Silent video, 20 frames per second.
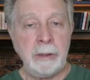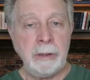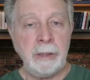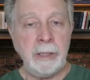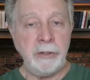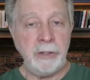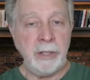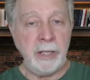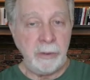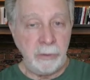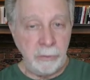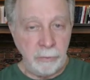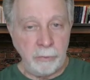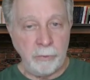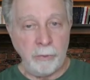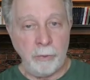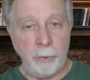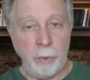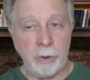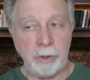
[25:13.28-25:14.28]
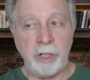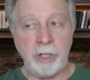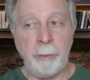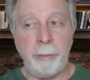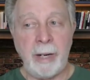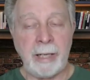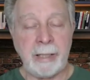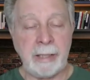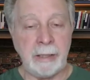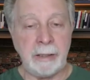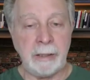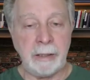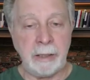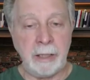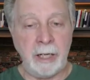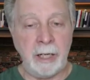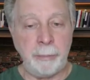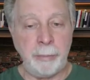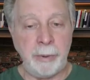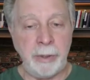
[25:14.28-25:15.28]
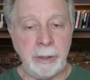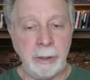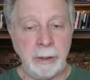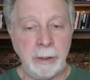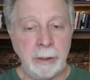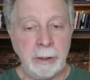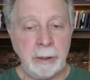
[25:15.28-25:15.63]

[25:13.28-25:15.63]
and want to go back and copy it.